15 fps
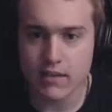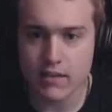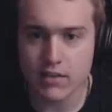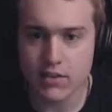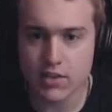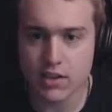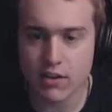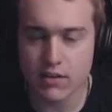
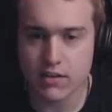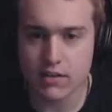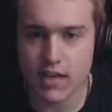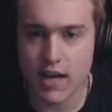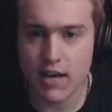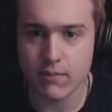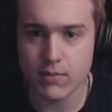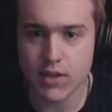Just gonna...
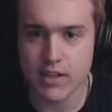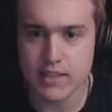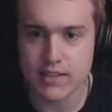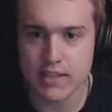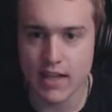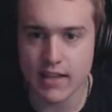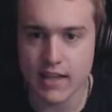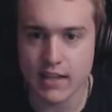Yeah, you're gonna
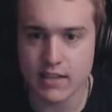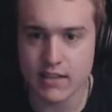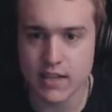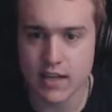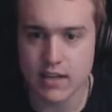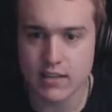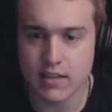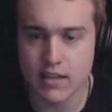slide down the
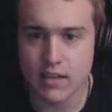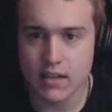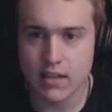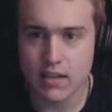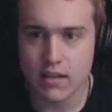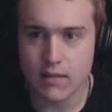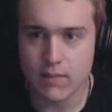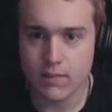stairs.
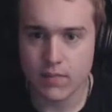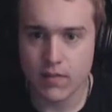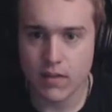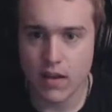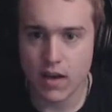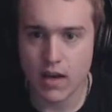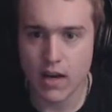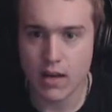
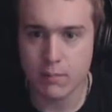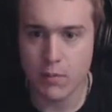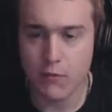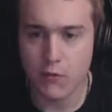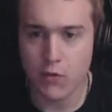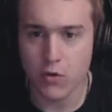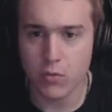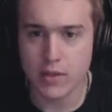Alright,
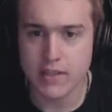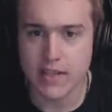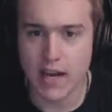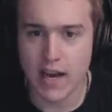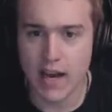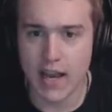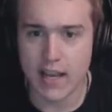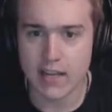before we
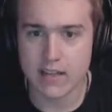die,